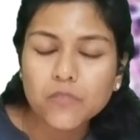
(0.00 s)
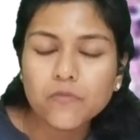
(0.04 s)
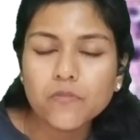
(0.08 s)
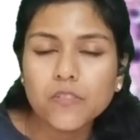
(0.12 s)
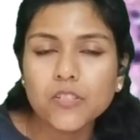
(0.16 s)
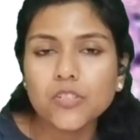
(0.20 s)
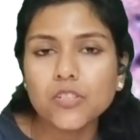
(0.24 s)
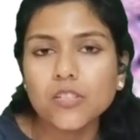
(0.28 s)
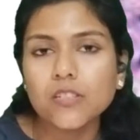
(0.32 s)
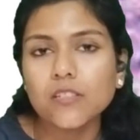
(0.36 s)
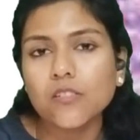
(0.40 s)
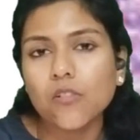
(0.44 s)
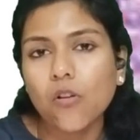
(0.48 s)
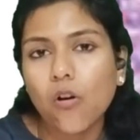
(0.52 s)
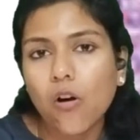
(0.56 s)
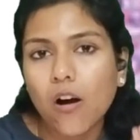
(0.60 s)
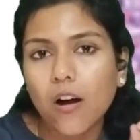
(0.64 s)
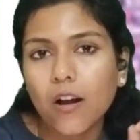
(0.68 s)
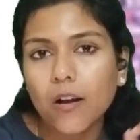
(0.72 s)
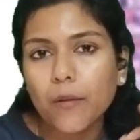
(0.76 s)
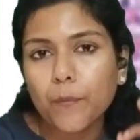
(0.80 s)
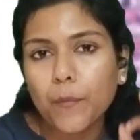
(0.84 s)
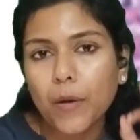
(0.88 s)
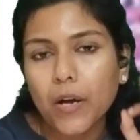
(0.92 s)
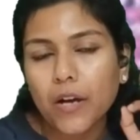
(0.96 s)
which is a
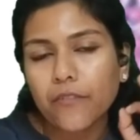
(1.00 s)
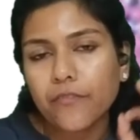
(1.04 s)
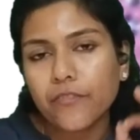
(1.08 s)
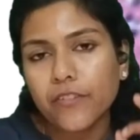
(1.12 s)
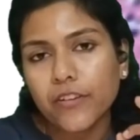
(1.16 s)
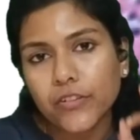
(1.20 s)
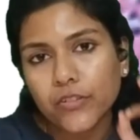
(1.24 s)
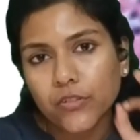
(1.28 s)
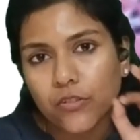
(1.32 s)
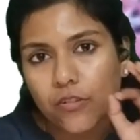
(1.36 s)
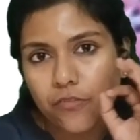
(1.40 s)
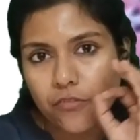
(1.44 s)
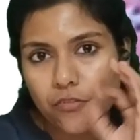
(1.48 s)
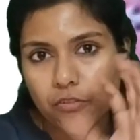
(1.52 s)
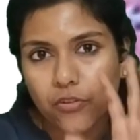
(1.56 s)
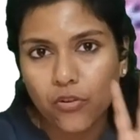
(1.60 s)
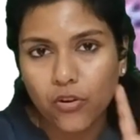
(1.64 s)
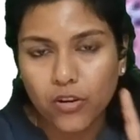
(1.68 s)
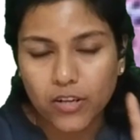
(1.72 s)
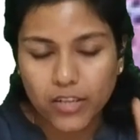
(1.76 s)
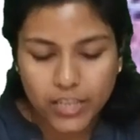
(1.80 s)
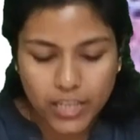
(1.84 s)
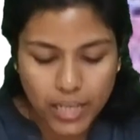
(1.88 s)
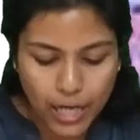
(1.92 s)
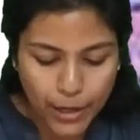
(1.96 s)
hallmark feature of
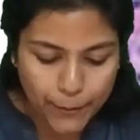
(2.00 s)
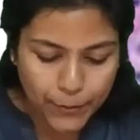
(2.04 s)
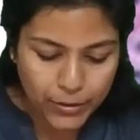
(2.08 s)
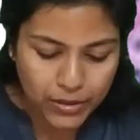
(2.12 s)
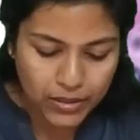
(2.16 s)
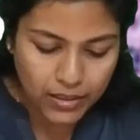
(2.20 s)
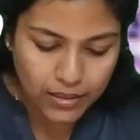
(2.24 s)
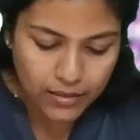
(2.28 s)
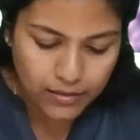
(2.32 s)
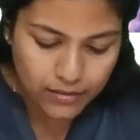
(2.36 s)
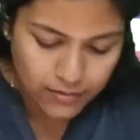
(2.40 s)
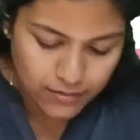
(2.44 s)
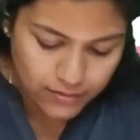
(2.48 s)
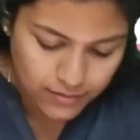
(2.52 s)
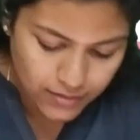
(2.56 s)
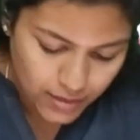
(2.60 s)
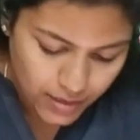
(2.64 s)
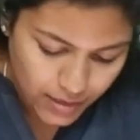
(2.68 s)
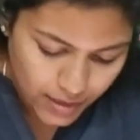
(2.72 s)
chronic hepatitis.